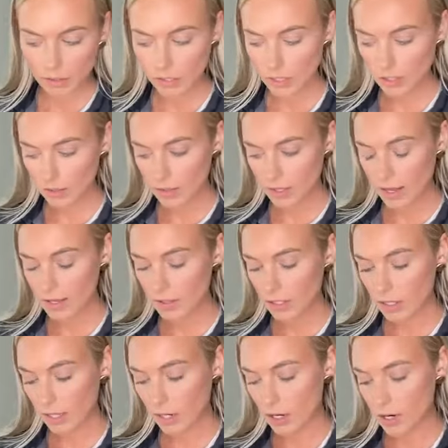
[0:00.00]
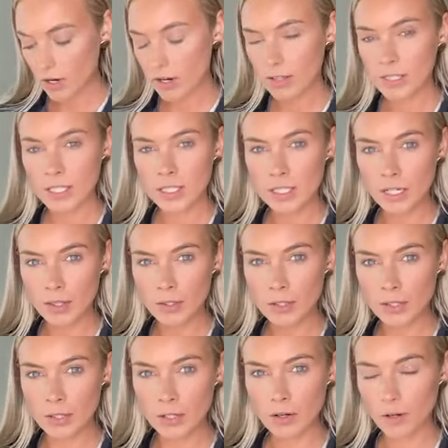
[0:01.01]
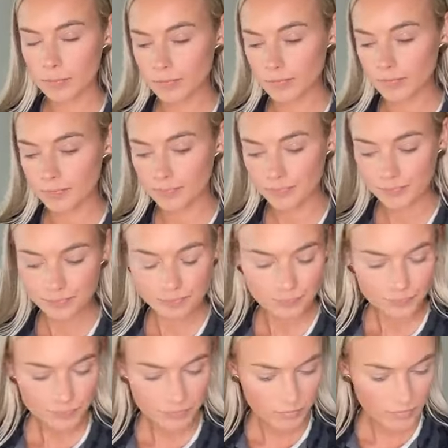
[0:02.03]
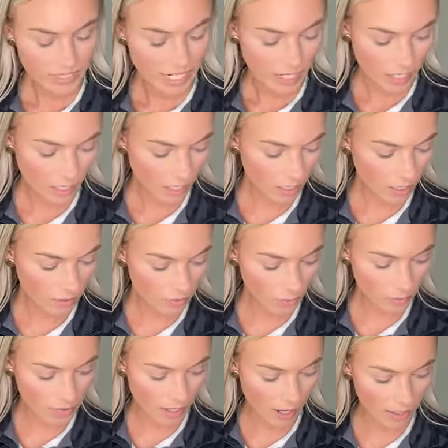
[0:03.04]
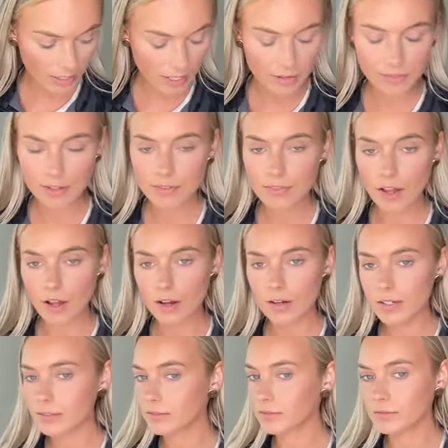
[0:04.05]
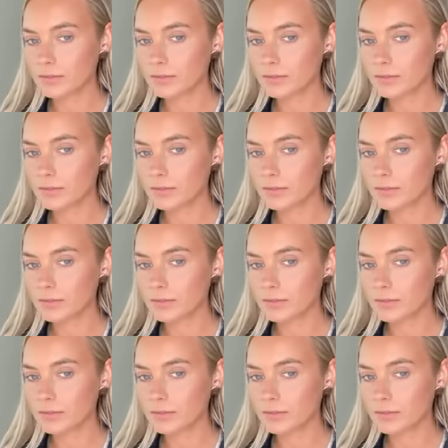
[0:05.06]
They look say I look like her and then the other girl. I don't know that I can't think of that.